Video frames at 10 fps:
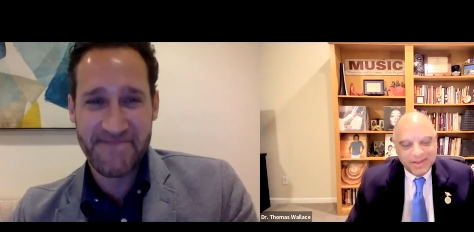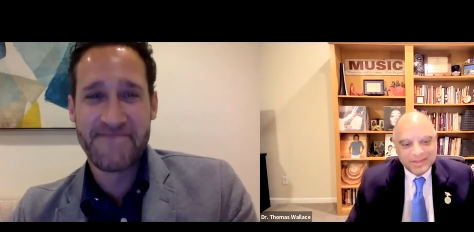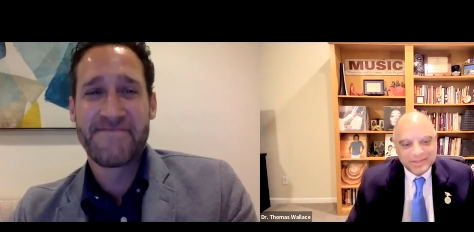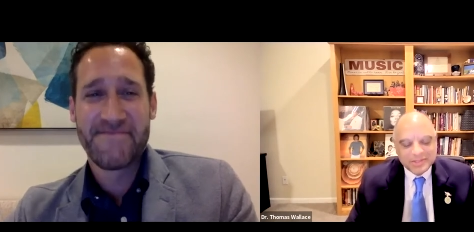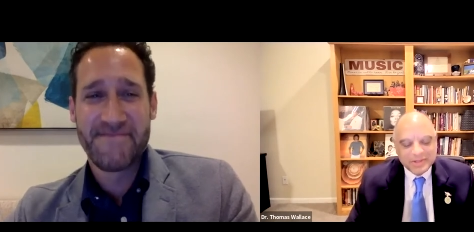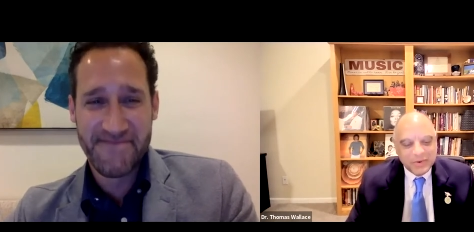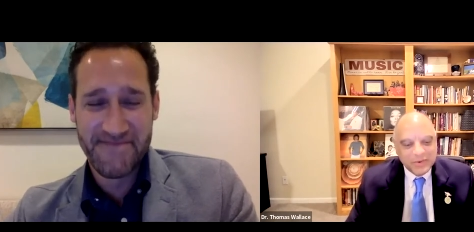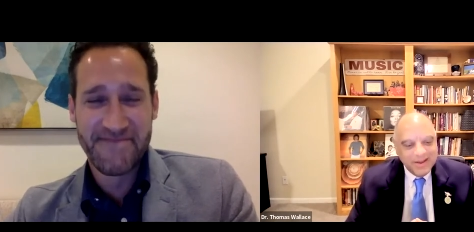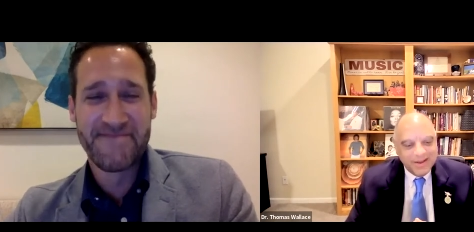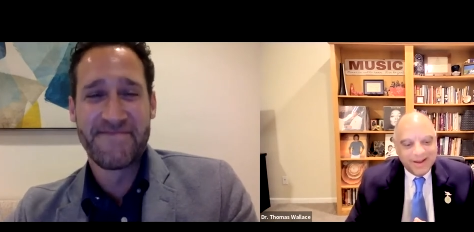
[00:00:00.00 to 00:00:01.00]
Speaker 1: And so
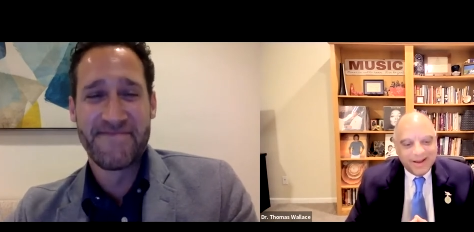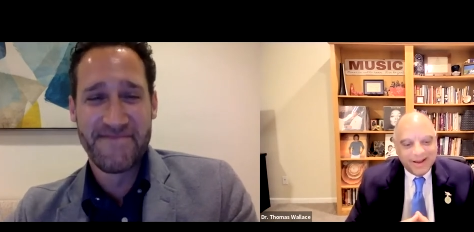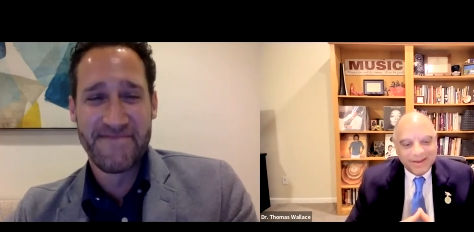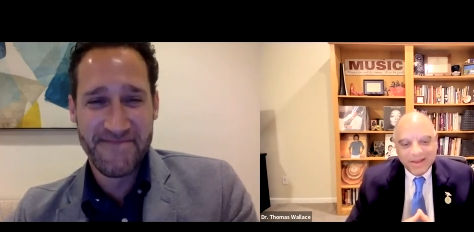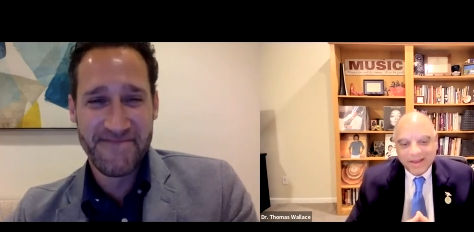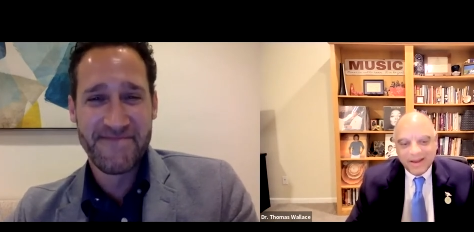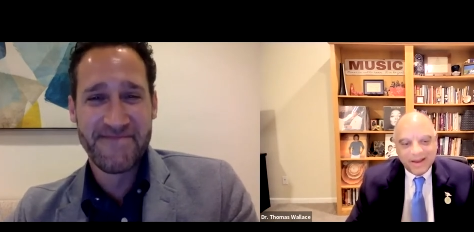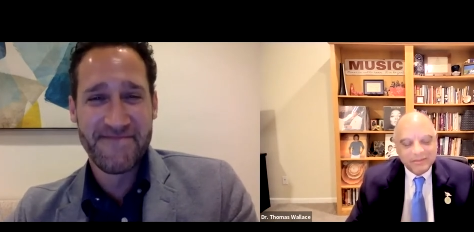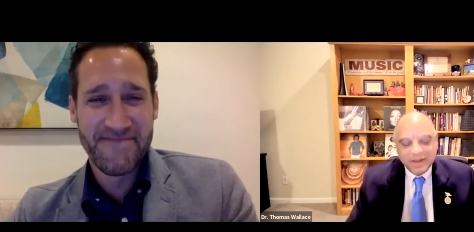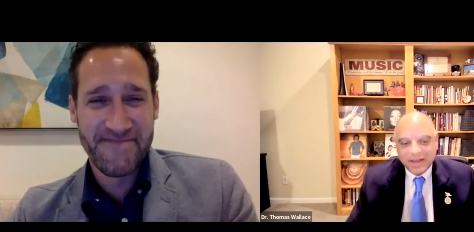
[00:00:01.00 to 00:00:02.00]
I,
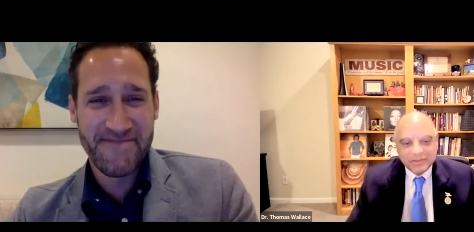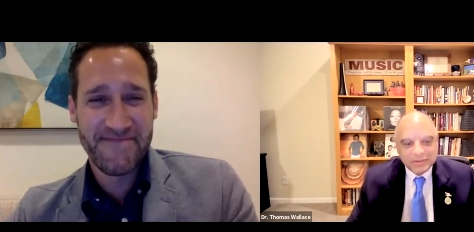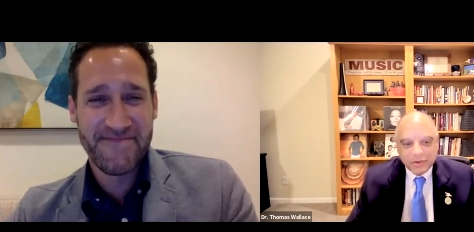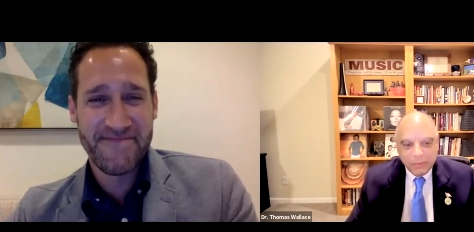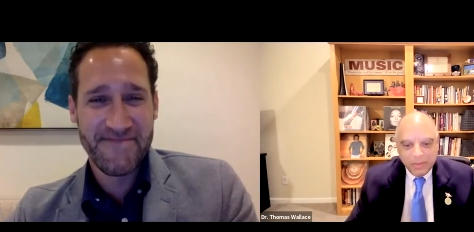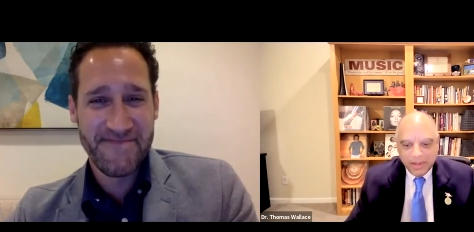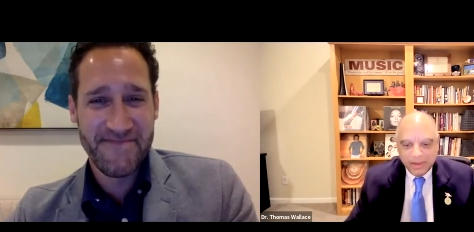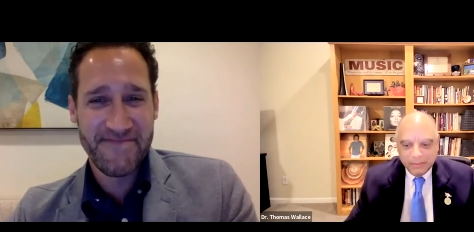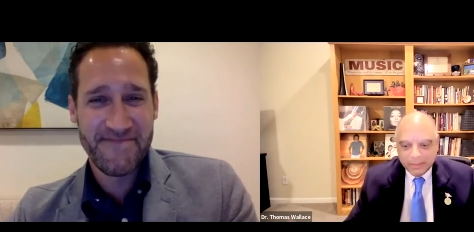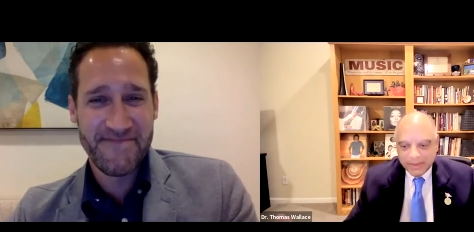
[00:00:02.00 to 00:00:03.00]
I've had so
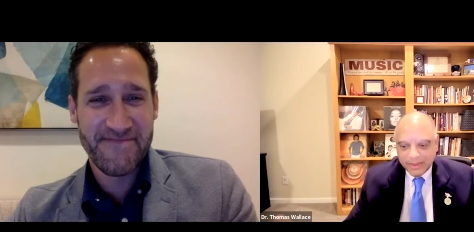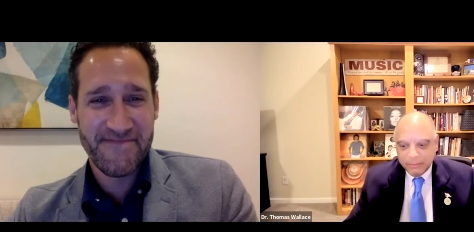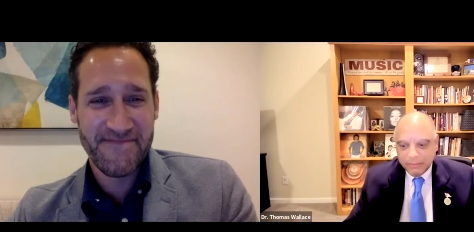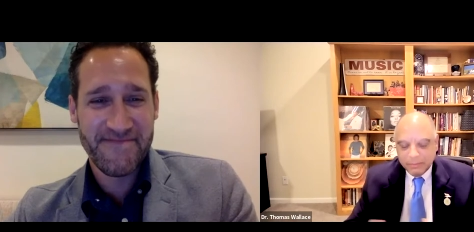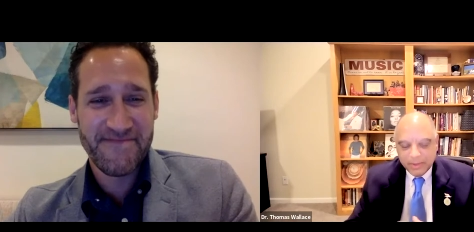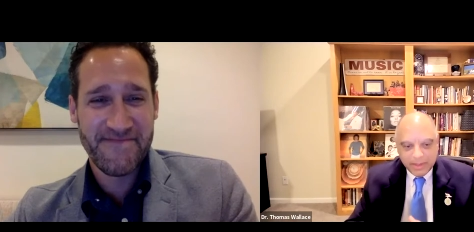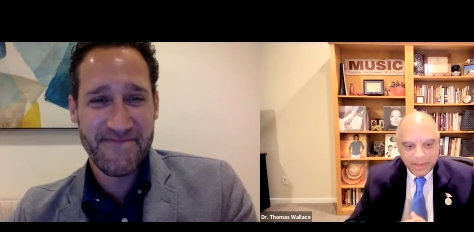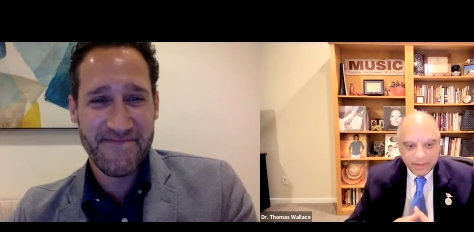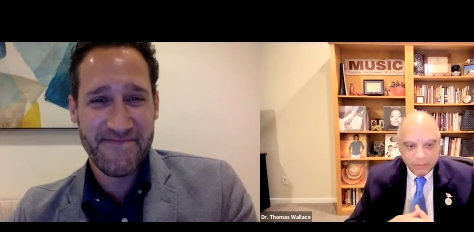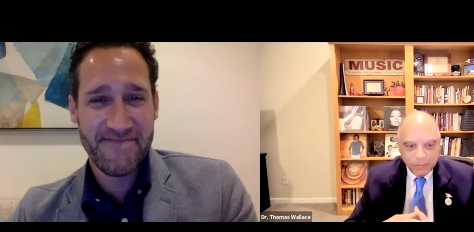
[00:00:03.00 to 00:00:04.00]
many, but let me
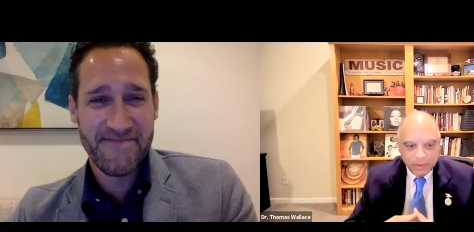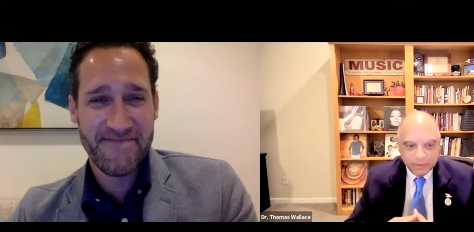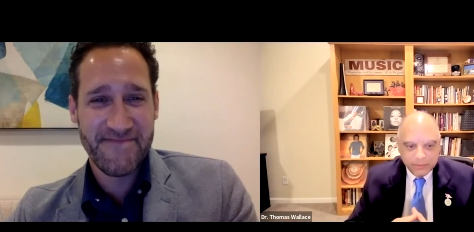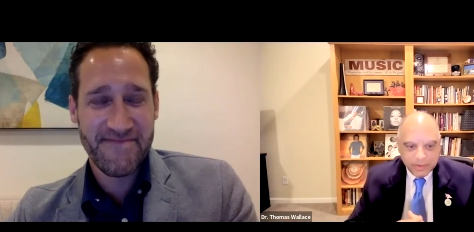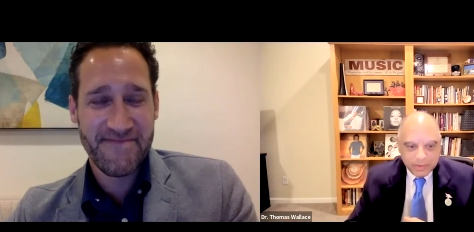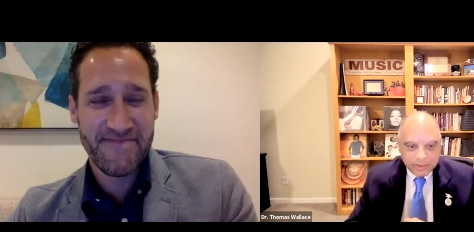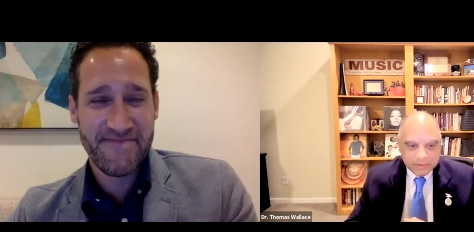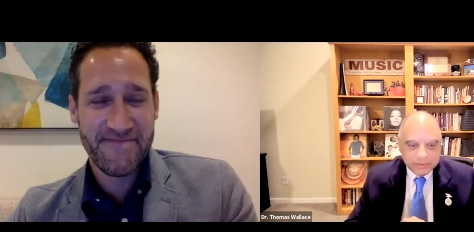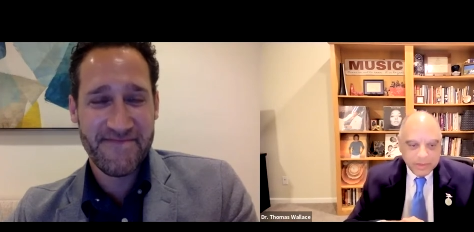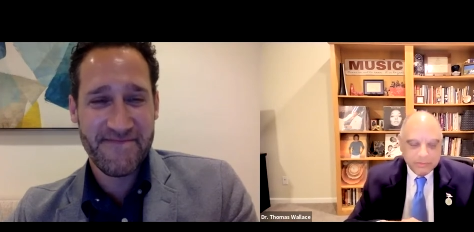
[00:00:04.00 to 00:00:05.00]
begin with
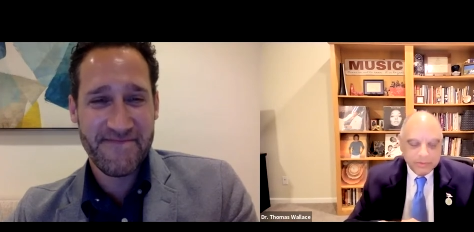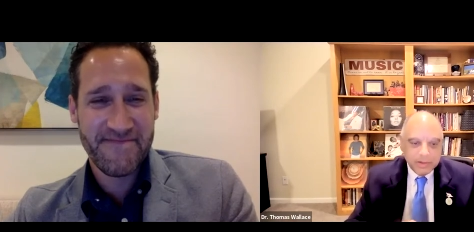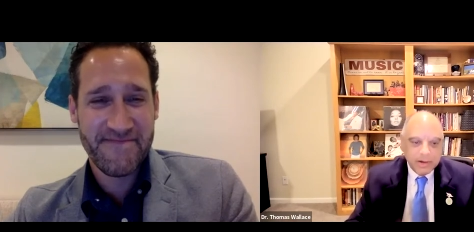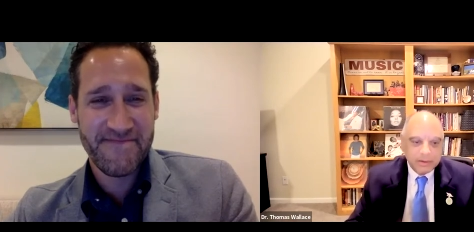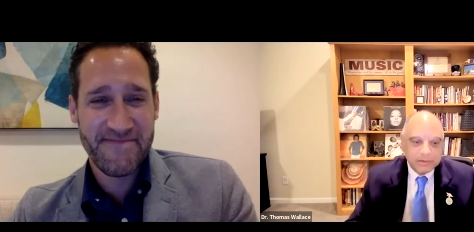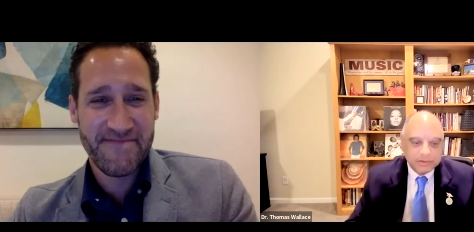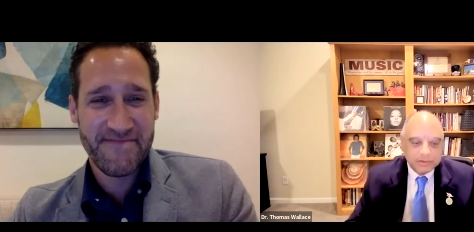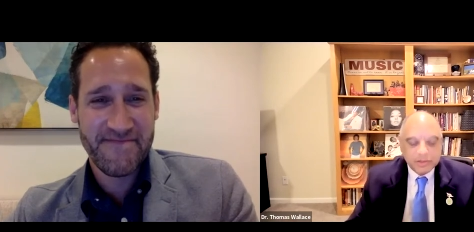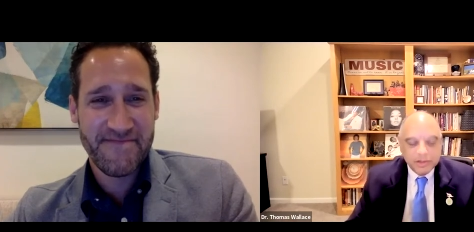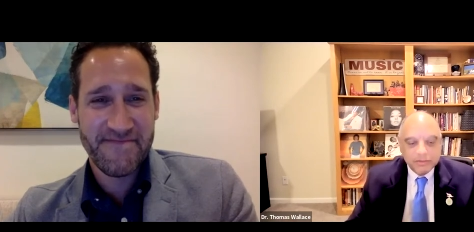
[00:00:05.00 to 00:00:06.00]
Stephen,
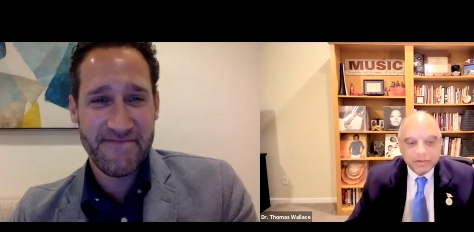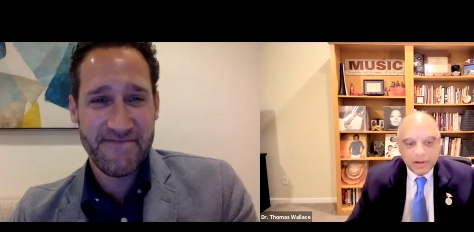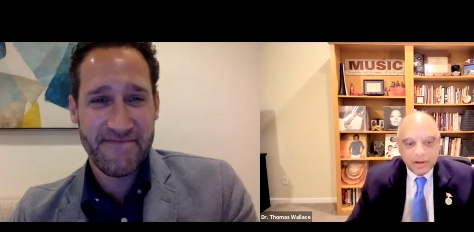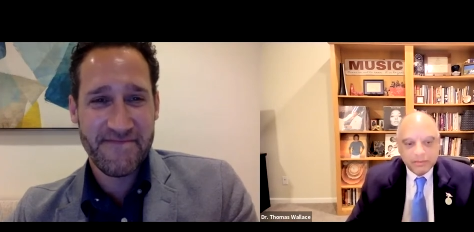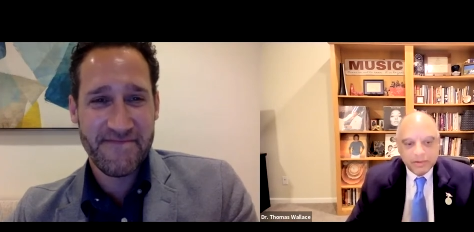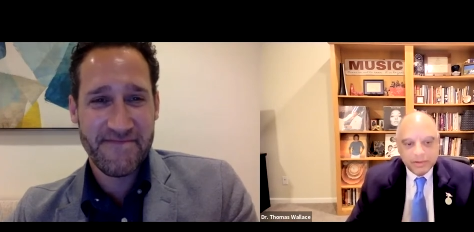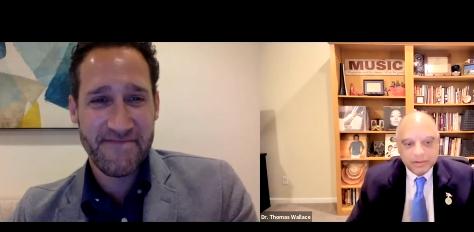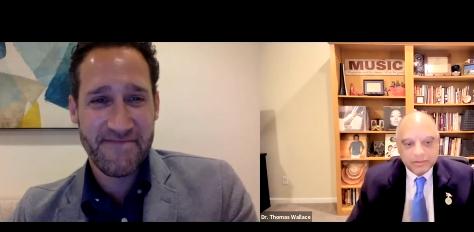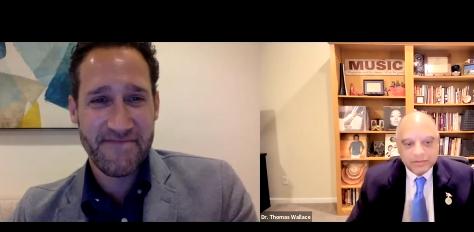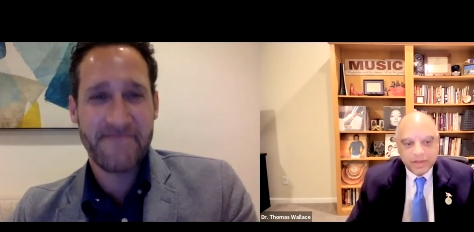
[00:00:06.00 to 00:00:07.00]
Stephen
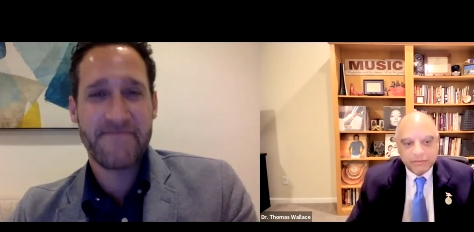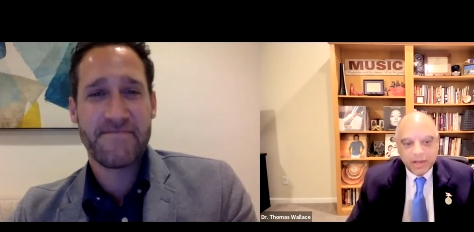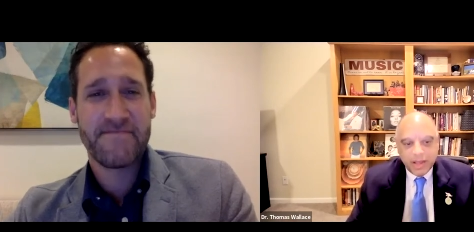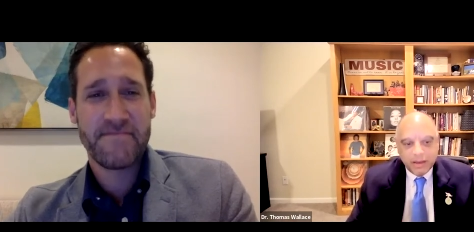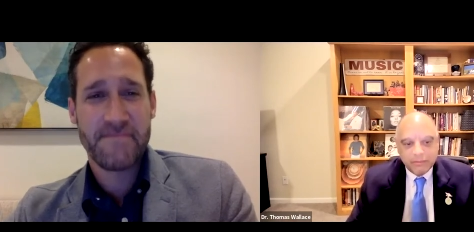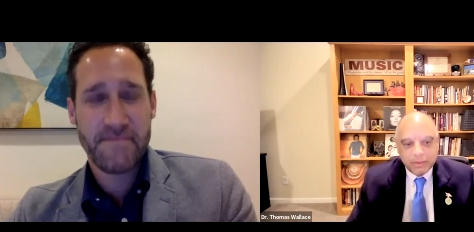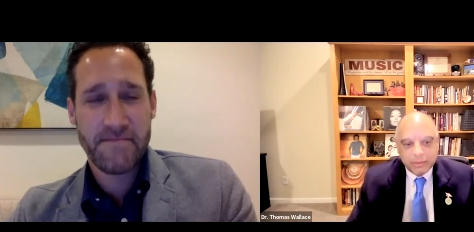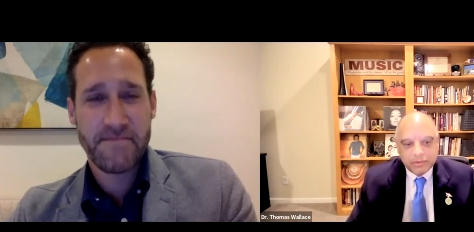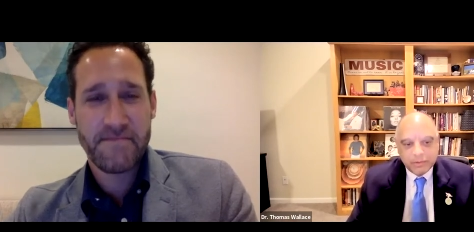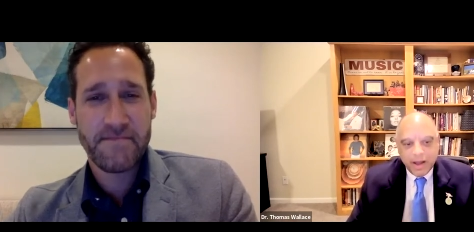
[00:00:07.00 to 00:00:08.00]
Covey's Seven Habits of